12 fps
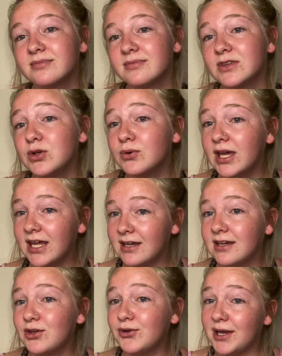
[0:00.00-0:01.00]
you
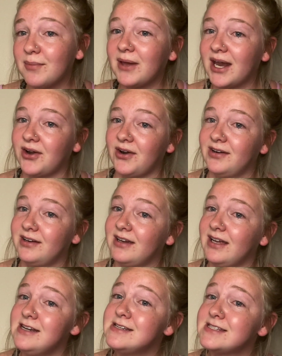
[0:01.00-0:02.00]
get better,
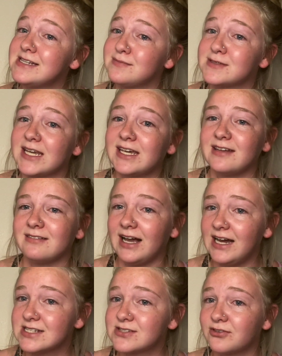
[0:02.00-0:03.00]
and it seems like it
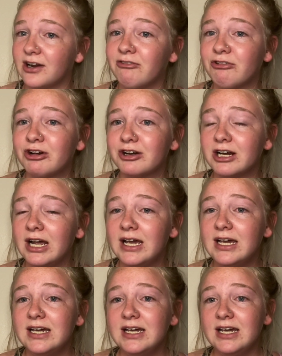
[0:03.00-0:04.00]
lasts forever,
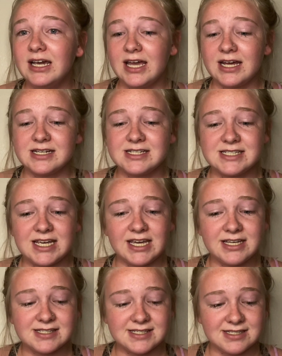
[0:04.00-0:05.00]
and it
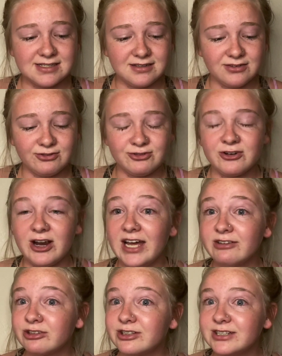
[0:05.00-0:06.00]
takes
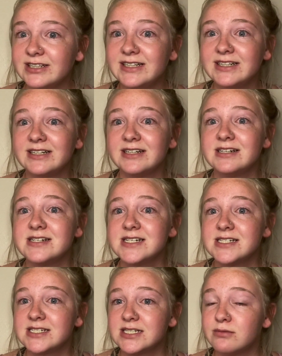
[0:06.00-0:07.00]
forever
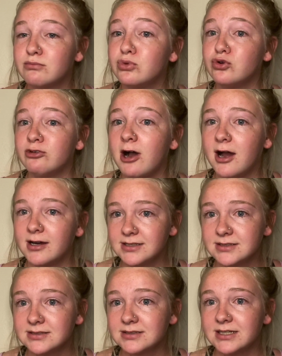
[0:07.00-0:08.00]
to move on,
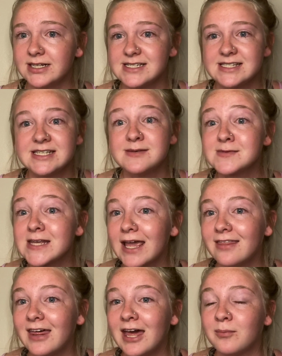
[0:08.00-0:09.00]
and it seems
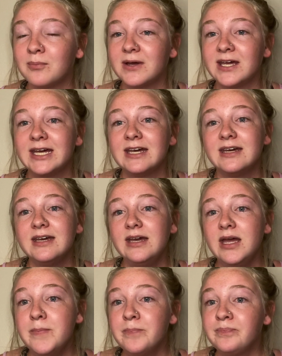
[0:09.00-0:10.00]
like that, but
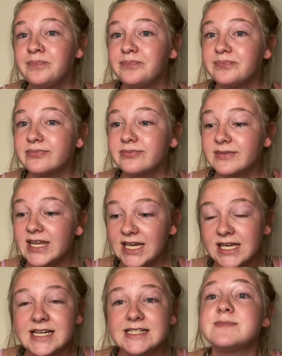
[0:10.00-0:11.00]
it
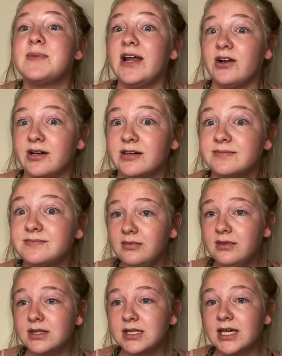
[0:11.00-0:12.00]
gets better.
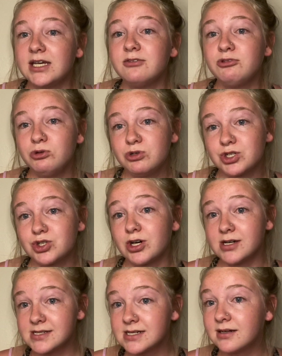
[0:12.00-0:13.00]
And if you just
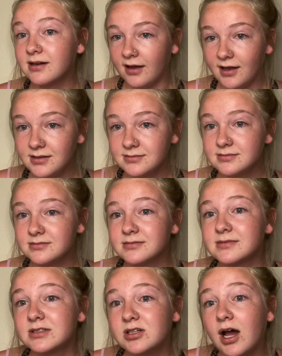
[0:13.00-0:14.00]
trust in God,
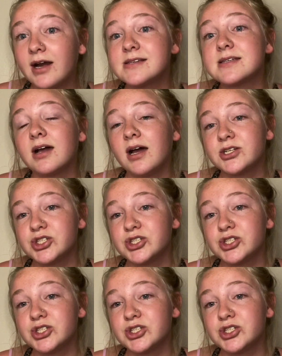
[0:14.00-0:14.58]
God has got